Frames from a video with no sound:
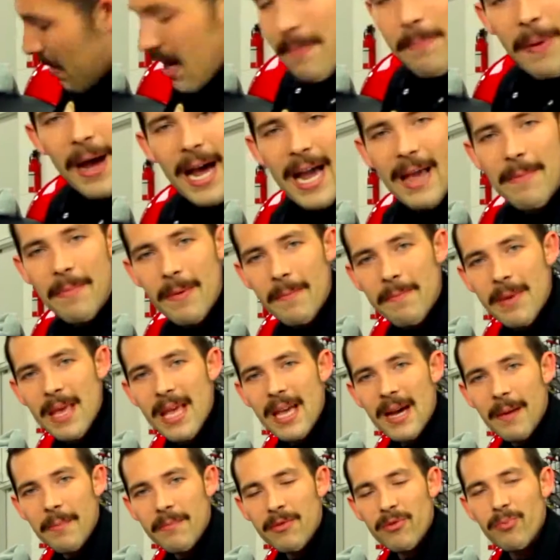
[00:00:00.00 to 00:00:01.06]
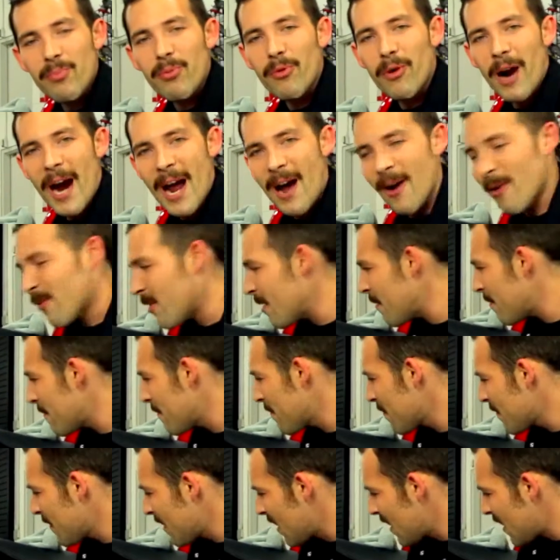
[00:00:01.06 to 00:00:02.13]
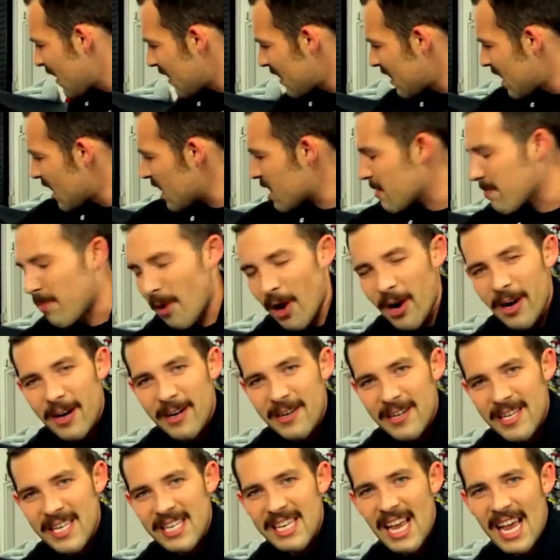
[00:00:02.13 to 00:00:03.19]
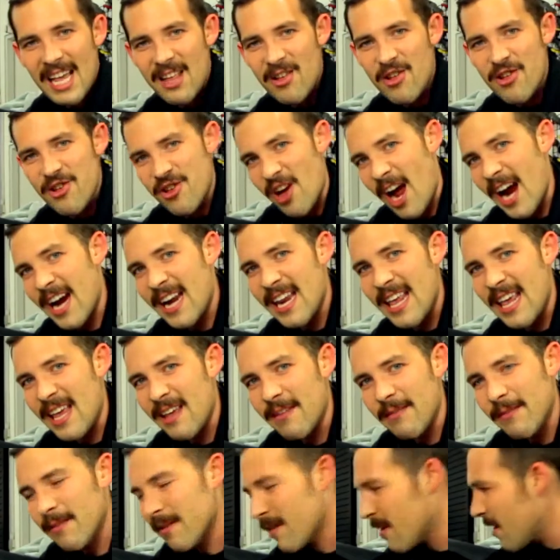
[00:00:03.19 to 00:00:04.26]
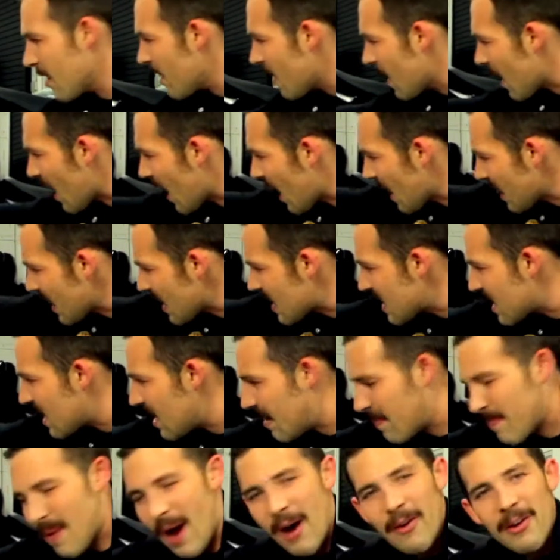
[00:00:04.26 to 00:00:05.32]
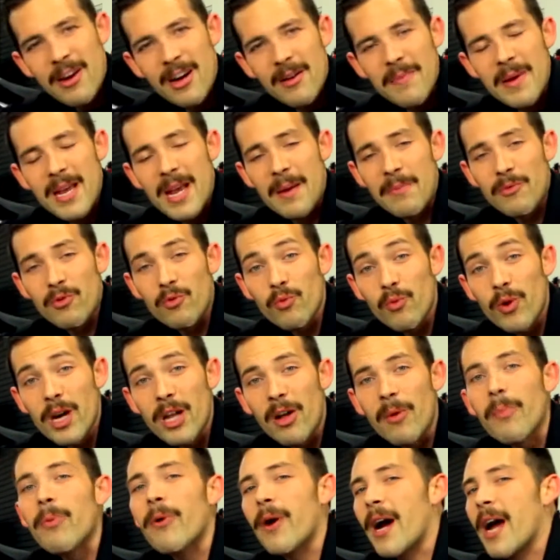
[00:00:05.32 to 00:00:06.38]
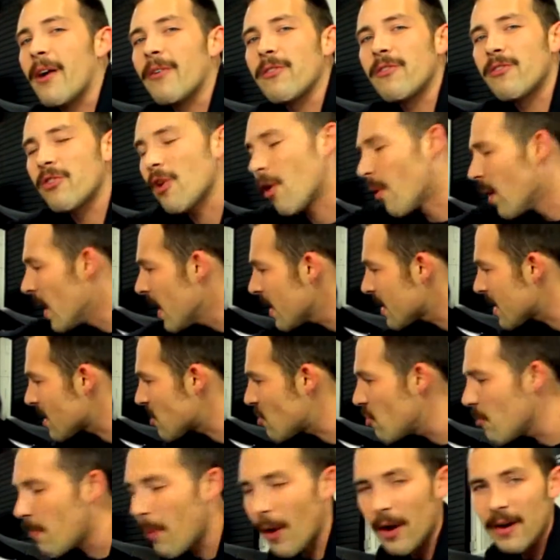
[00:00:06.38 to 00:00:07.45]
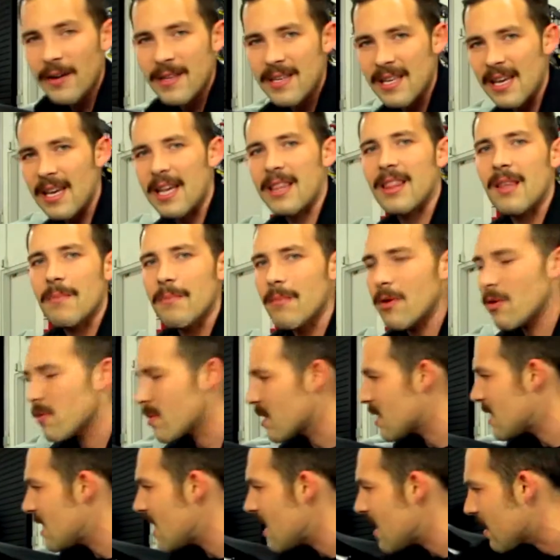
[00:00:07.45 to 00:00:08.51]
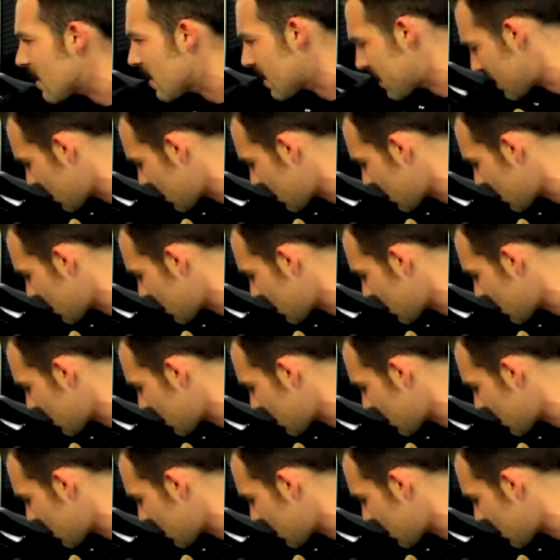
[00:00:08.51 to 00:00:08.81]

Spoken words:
mid pipe becomes brown. This part stays shiny, and the tip out here becomes real brown. So the two parts that get the most heat,